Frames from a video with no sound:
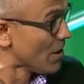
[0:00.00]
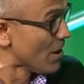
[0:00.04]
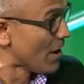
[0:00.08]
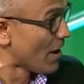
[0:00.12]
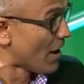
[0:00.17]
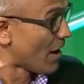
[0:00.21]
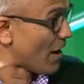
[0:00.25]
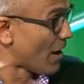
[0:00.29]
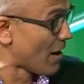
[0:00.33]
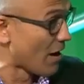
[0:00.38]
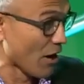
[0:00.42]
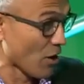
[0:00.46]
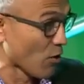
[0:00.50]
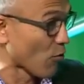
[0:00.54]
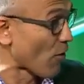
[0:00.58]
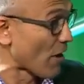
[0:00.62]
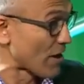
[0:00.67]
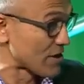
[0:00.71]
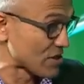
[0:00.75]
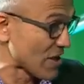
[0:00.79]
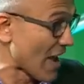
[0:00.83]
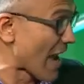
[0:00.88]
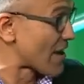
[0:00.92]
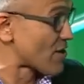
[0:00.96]

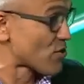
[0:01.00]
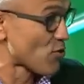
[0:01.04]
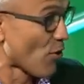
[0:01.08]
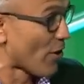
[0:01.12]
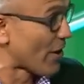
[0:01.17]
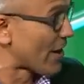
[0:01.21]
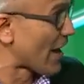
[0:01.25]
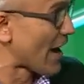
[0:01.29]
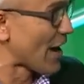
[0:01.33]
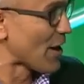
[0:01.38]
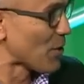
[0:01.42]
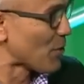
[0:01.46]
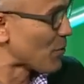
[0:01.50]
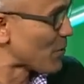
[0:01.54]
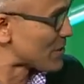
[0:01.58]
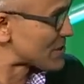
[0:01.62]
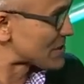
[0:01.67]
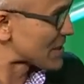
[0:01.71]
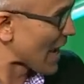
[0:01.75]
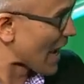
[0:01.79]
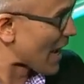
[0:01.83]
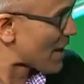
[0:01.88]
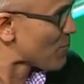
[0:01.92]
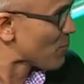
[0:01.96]
across Android, iOS,
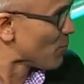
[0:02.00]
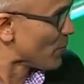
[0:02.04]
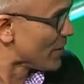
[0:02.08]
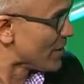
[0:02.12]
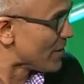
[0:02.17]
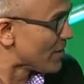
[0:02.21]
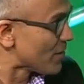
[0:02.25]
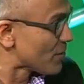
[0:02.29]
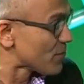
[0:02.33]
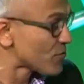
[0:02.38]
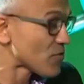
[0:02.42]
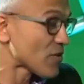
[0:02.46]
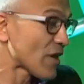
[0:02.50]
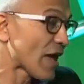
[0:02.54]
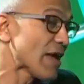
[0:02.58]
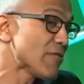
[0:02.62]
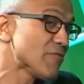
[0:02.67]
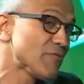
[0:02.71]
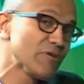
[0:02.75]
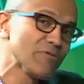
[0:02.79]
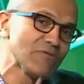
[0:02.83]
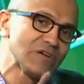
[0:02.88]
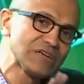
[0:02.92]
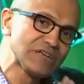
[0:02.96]
and Windows. And
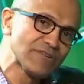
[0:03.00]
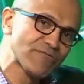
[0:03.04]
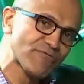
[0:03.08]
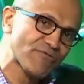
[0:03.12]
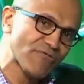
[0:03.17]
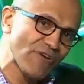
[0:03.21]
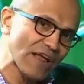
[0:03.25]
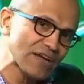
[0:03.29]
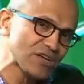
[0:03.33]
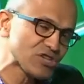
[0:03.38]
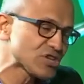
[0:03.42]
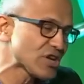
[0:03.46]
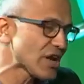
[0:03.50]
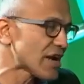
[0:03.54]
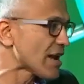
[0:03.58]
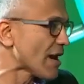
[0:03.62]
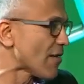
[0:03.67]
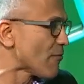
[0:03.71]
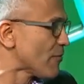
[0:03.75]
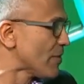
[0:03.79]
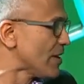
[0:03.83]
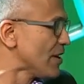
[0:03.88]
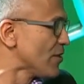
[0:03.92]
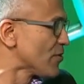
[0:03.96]
we will differentiate our
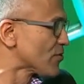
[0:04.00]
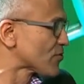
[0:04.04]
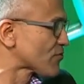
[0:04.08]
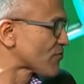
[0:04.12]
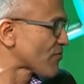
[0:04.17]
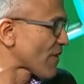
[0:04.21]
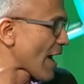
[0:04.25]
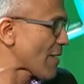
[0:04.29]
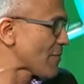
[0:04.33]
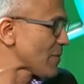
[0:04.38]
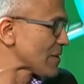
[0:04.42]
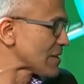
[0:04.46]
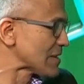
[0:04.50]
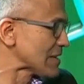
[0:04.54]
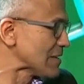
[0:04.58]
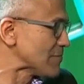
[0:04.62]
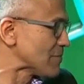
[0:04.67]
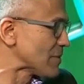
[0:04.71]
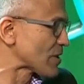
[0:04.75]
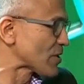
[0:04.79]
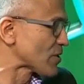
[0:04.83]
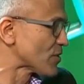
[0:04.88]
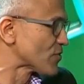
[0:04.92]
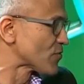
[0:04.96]
Windows family
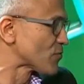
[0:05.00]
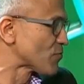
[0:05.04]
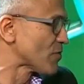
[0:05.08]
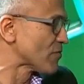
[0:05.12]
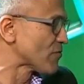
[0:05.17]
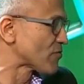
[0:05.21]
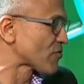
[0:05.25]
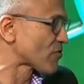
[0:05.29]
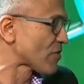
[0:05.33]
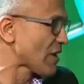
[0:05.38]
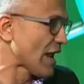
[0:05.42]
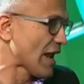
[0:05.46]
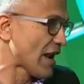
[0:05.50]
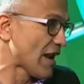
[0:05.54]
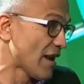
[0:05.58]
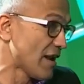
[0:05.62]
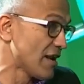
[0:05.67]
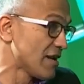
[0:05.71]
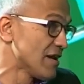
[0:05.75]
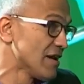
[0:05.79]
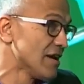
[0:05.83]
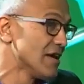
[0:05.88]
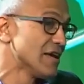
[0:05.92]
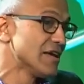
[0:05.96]
because we've
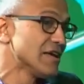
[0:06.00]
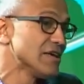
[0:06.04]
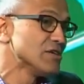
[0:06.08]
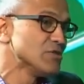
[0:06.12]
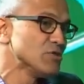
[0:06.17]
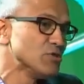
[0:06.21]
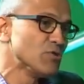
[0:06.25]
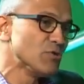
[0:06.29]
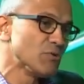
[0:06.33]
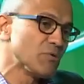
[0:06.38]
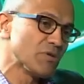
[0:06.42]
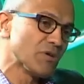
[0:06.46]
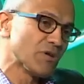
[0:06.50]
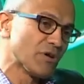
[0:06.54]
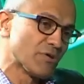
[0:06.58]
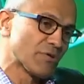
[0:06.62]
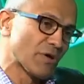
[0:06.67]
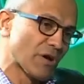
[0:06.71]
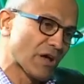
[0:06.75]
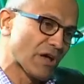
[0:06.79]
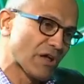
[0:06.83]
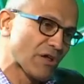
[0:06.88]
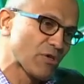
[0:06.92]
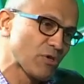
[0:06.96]
created,
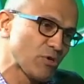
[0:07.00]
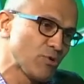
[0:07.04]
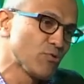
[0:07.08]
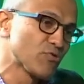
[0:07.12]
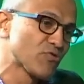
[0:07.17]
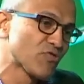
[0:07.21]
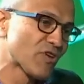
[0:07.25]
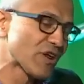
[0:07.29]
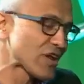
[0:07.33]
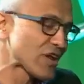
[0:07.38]
the user